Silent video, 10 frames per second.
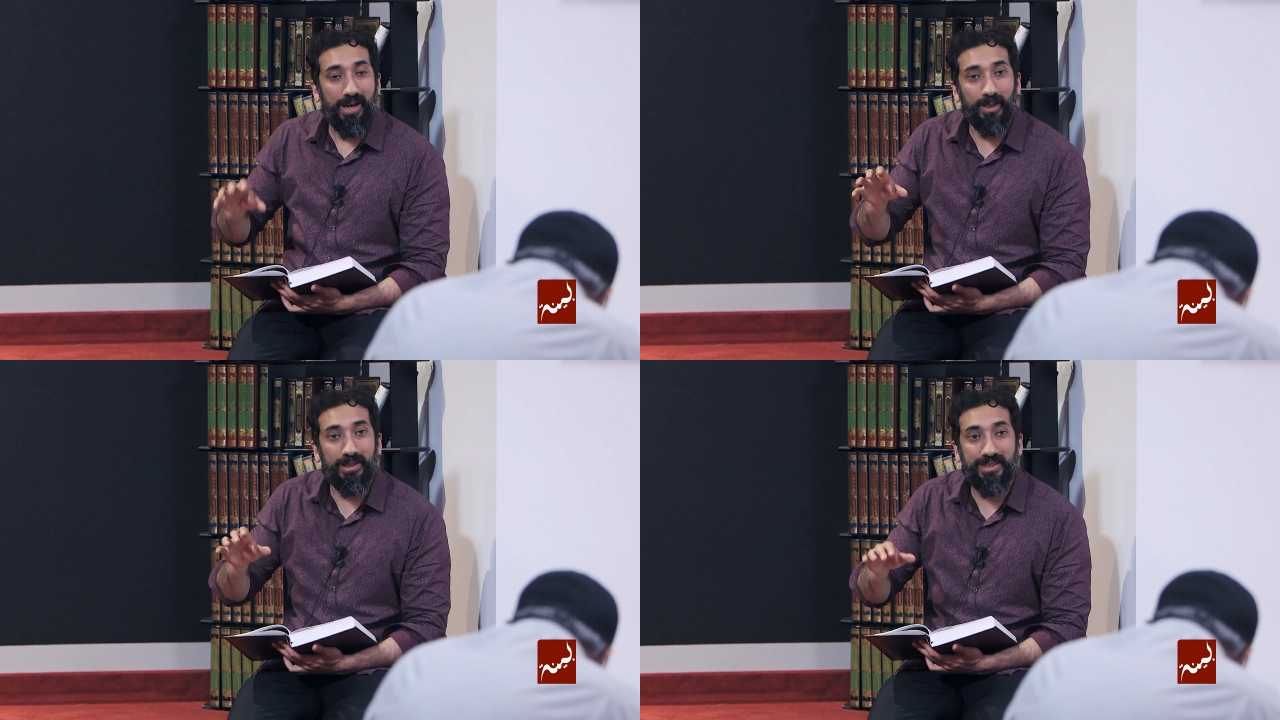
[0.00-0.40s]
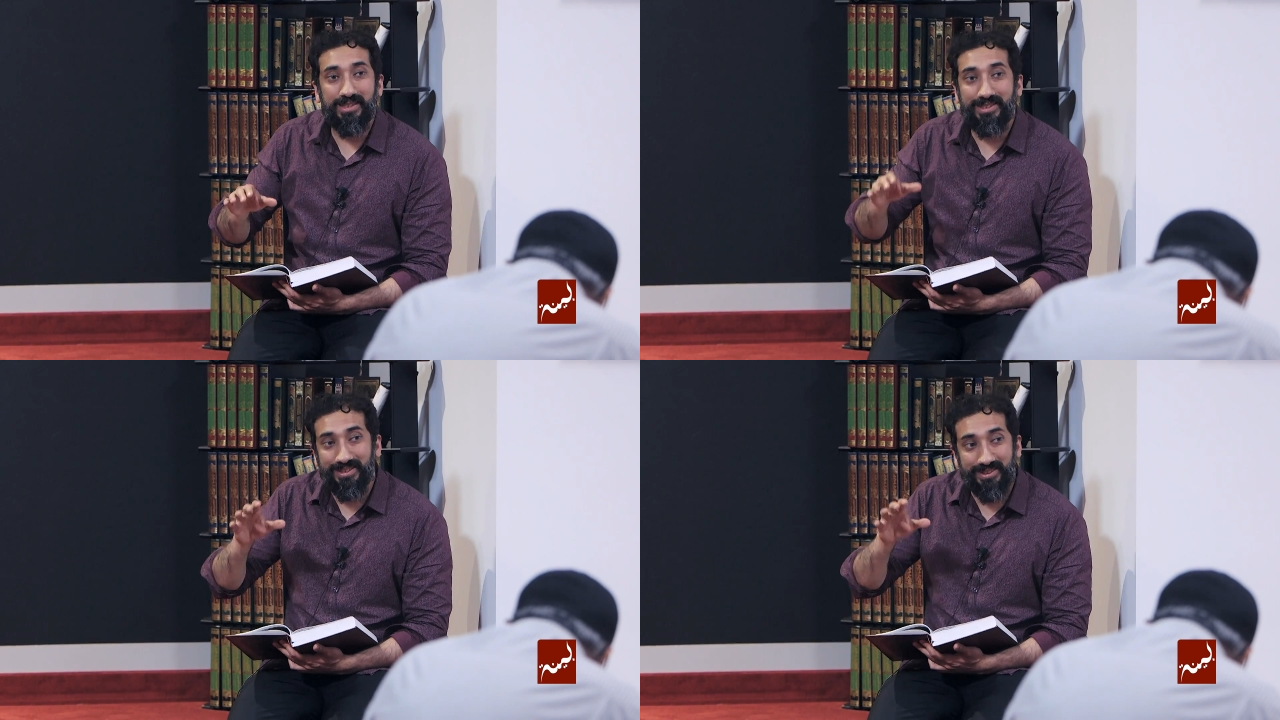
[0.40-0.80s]
Allah
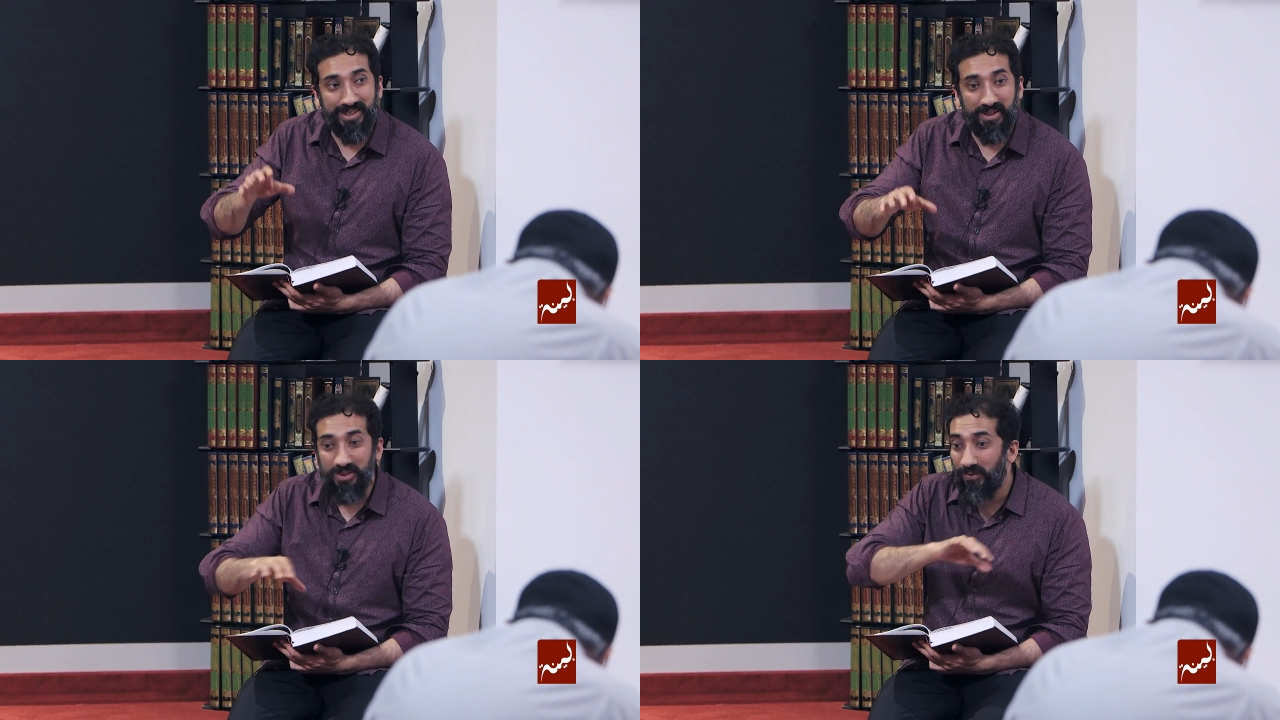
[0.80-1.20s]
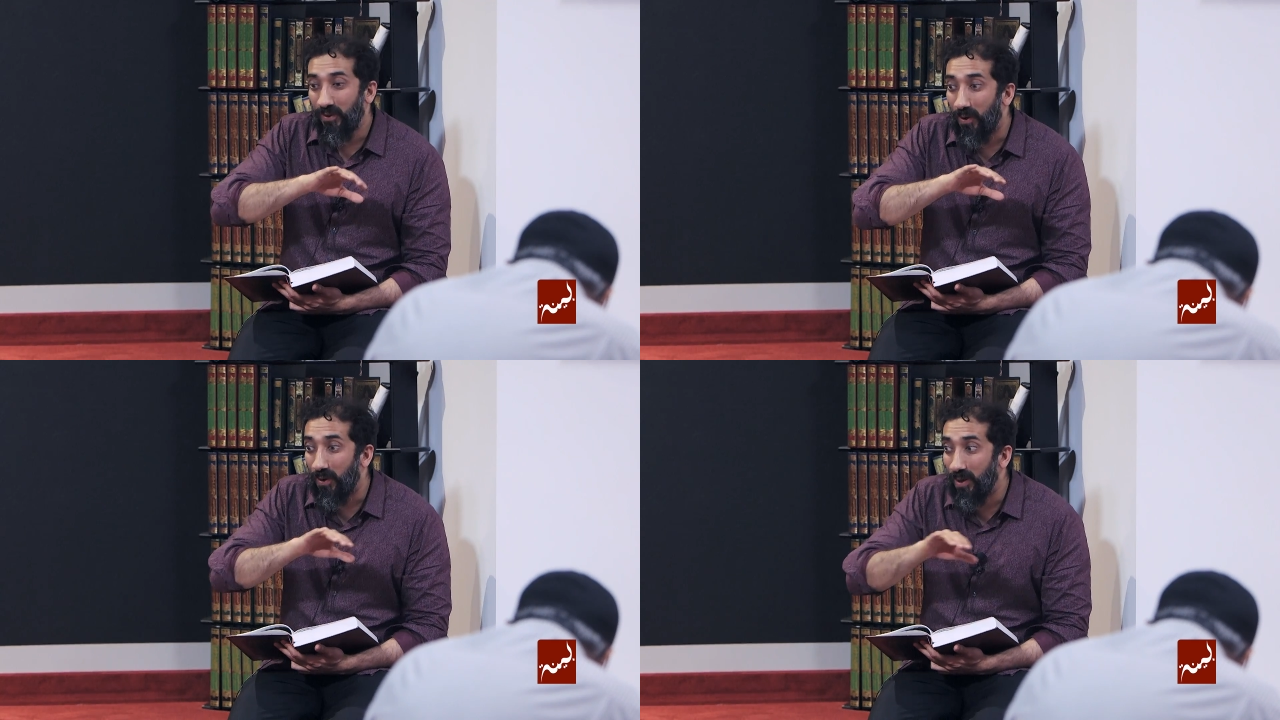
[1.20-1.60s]
says this is guidance
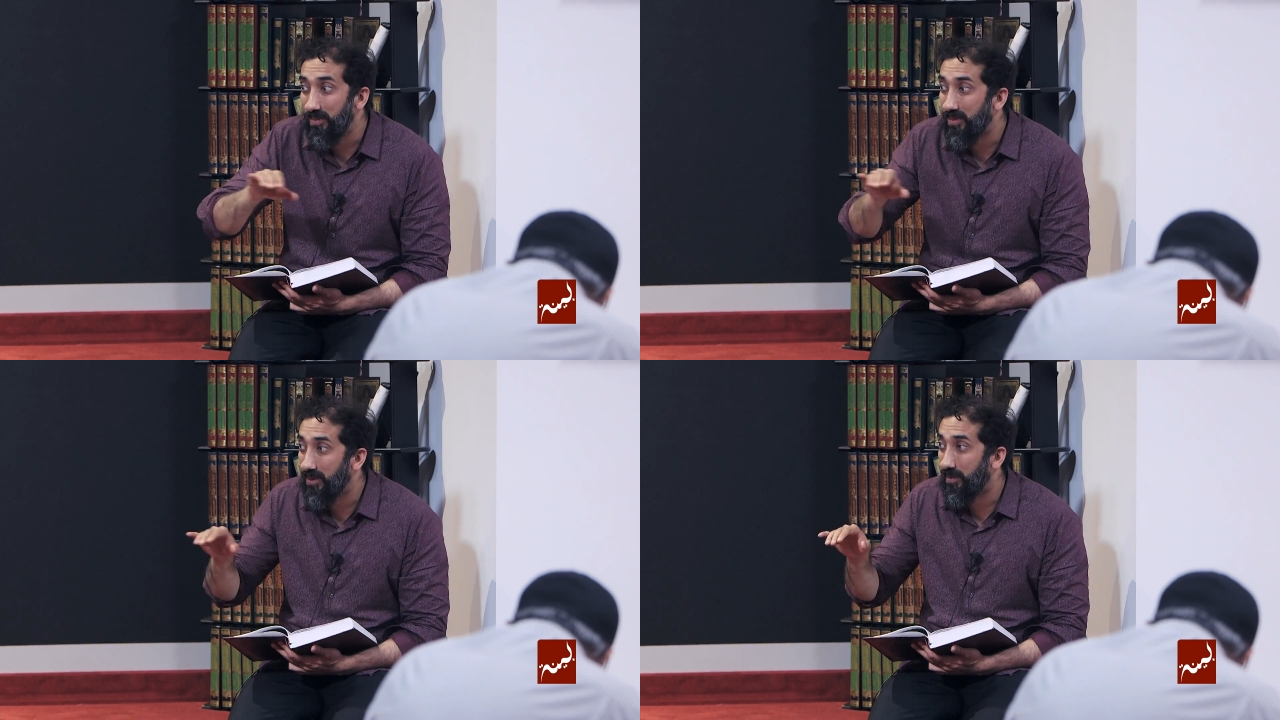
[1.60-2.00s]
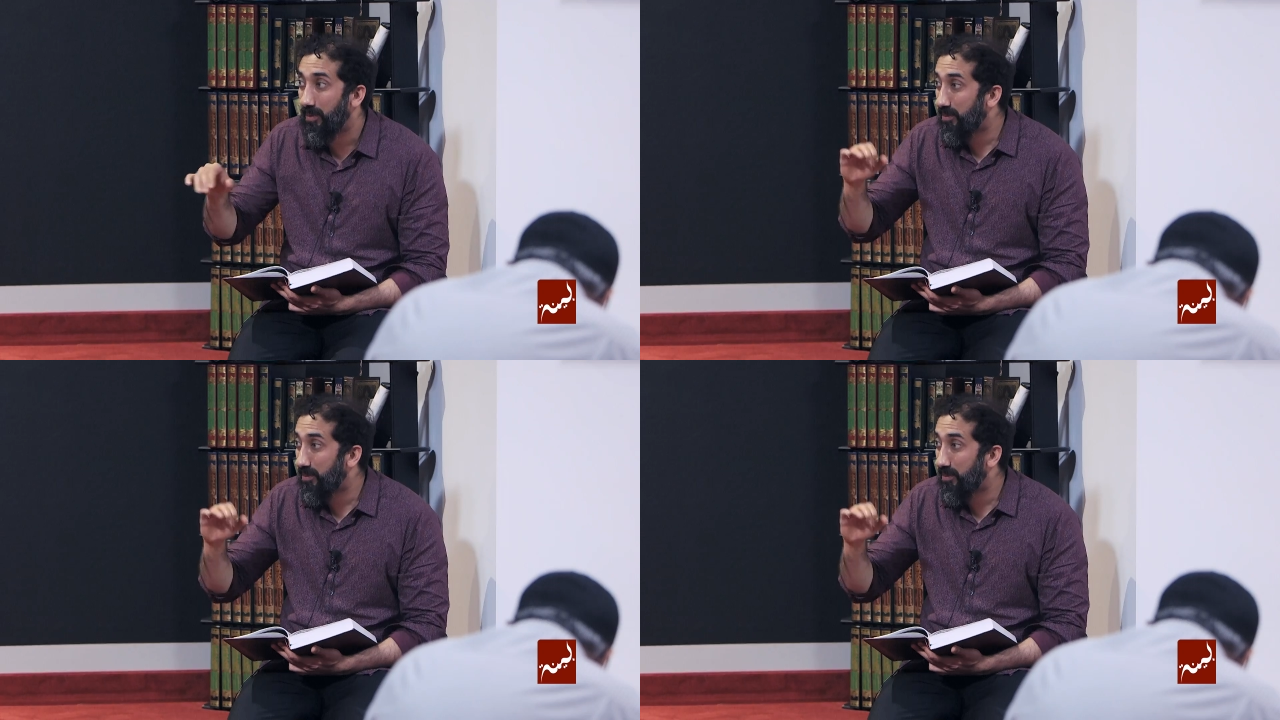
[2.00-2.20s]
for all people,